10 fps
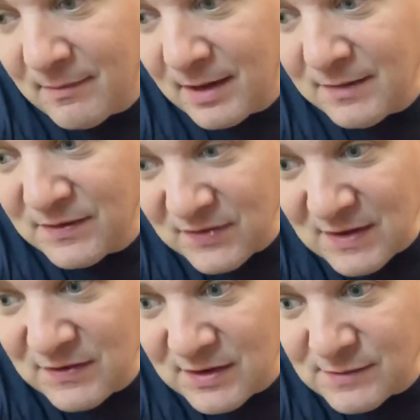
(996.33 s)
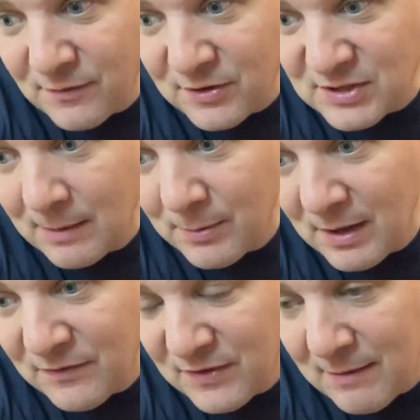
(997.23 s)
in the 60s, for example,
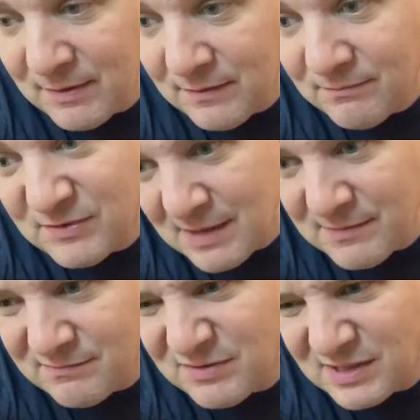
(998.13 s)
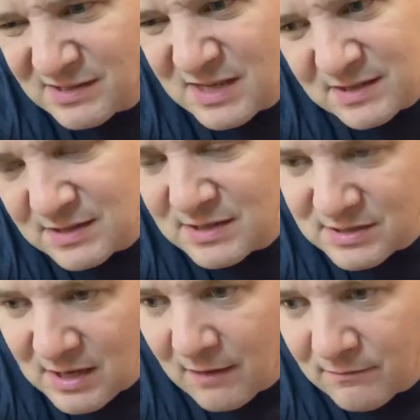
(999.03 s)
and
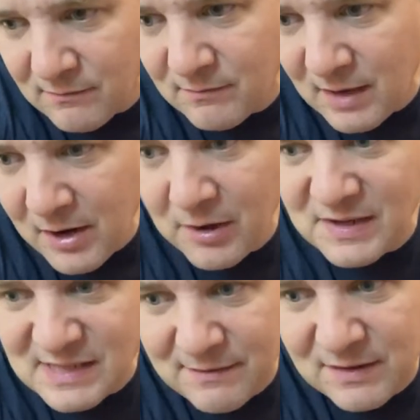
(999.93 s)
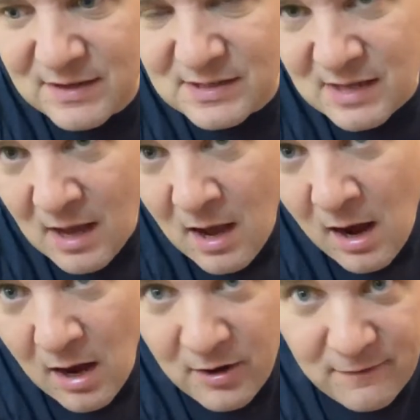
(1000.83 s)
60s and early 70s,
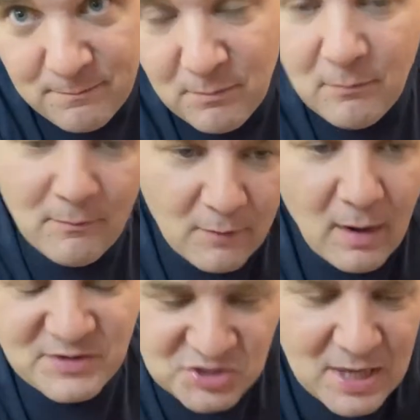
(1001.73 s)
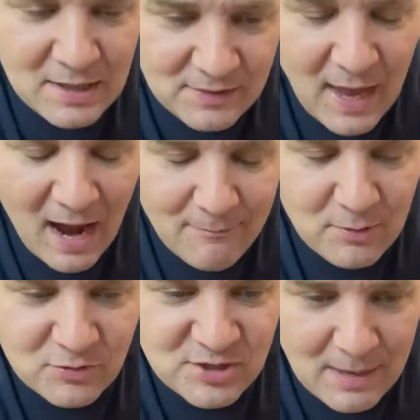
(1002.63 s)
a lot of still they have
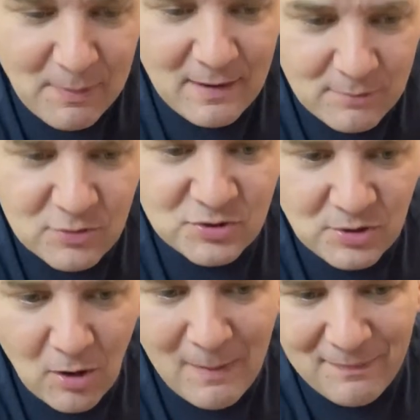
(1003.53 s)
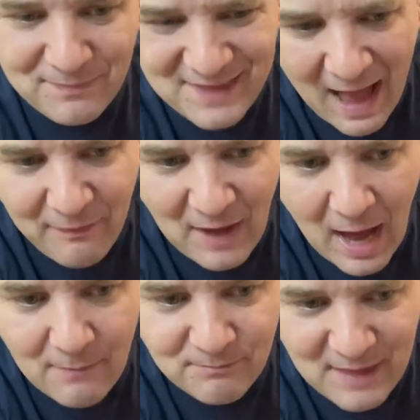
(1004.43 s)
blues, they play blues, but
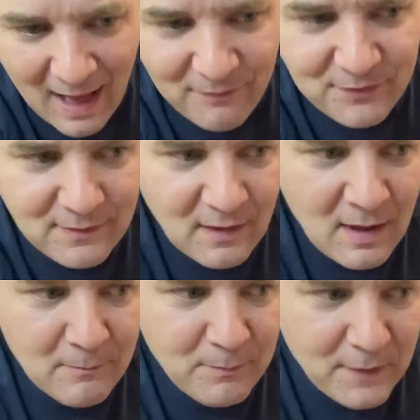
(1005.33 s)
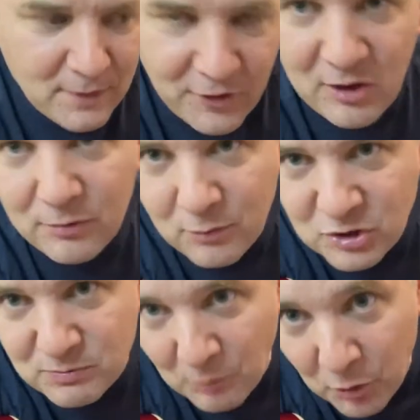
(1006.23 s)
that period
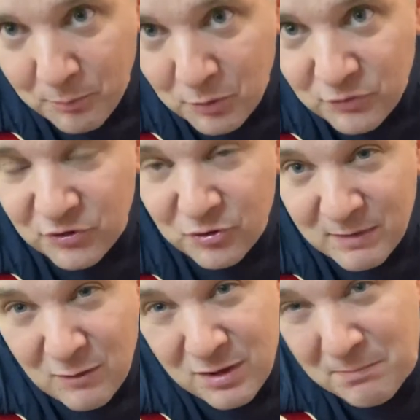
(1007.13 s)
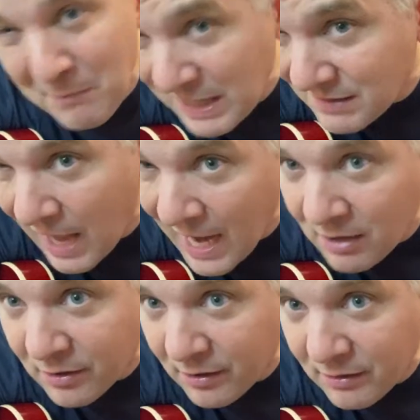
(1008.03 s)
was more bluesy to me with Mick
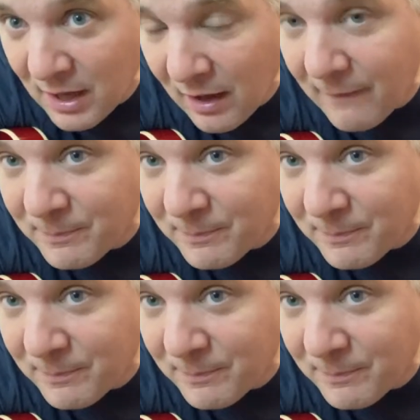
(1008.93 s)
Taylor, yeah.